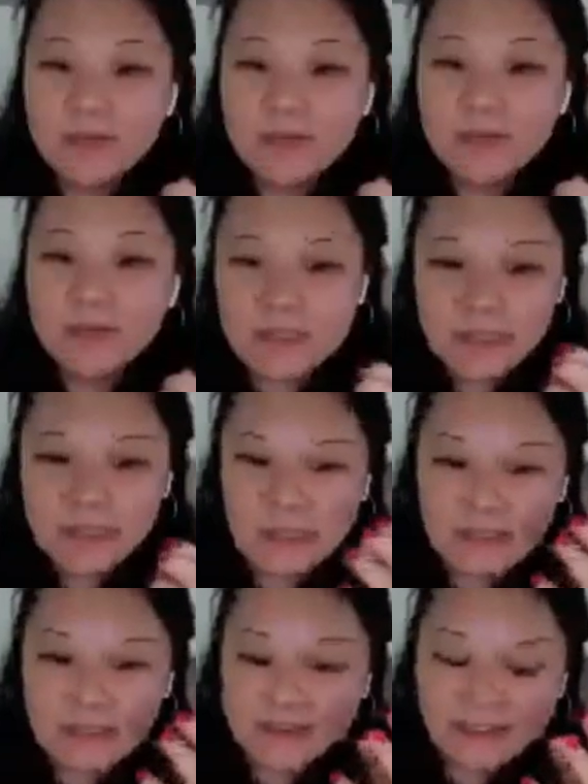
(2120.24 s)
But it was
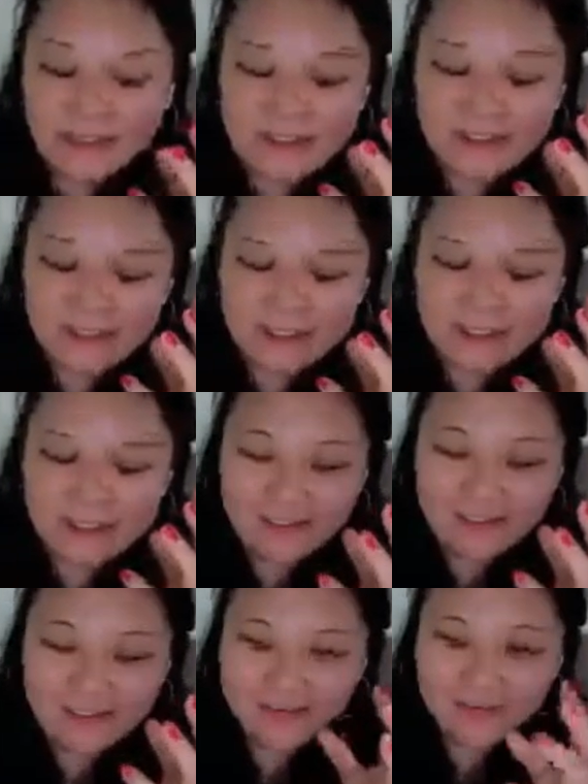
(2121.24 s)
really nice for her to
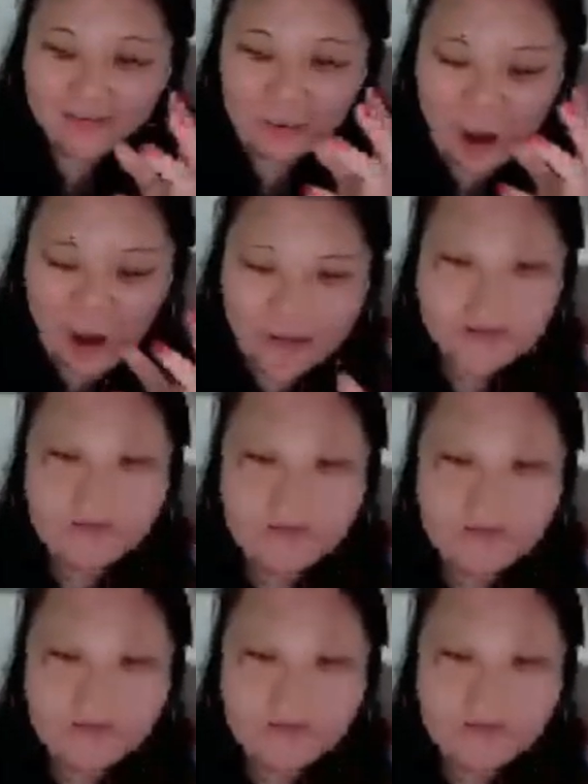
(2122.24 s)
see the